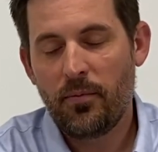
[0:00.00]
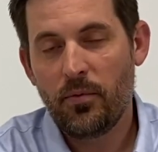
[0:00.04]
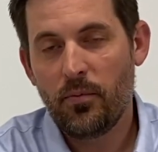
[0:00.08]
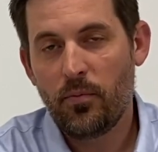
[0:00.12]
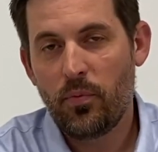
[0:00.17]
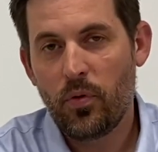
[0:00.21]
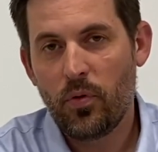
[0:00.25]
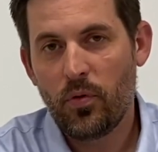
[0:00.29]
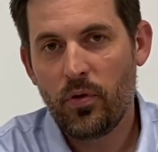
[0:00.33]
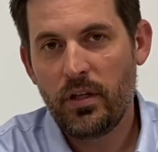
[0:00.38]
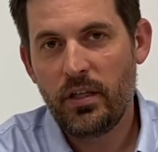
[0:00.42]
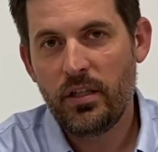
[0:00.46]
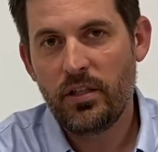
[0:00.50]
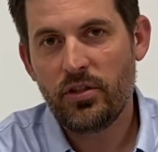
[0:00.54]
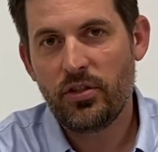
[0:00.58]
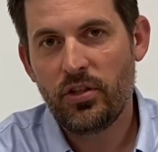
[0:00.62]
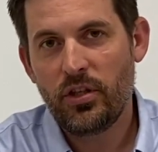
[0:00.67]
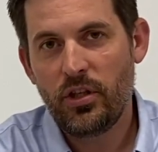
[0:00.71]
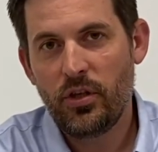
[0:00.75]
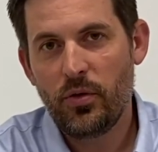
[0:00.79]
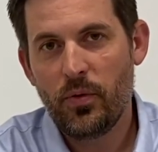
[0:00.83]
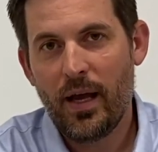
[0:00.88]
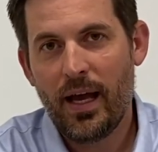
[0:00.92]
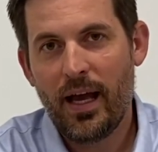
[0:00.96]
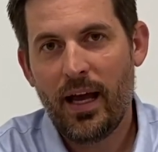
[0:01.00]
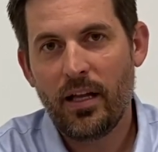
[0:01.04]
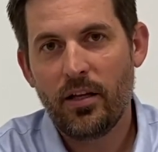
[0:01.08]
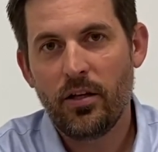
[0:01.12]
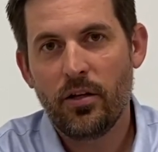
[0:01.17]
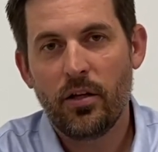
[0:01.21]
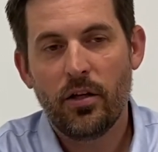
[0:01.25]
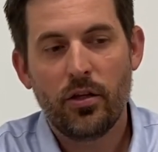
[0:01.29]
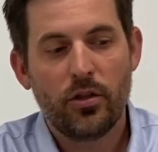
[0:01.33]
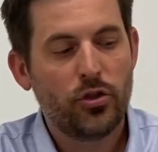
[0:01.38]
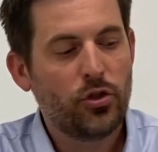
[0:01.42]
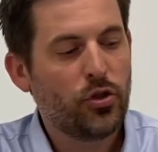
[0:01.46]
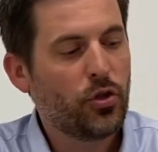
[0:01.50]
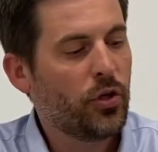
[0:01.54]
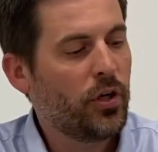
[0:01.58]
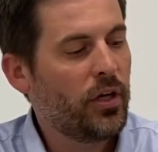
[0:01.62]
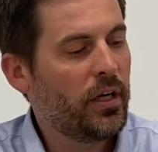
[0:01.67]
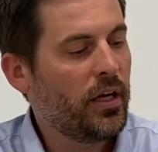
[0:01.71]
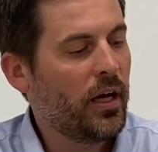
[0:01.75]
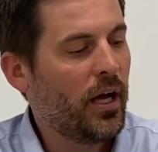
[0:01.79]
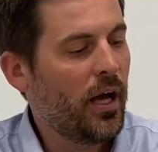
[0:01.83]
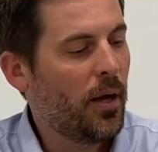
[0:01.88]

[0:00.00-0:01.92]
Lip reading: employees that you had during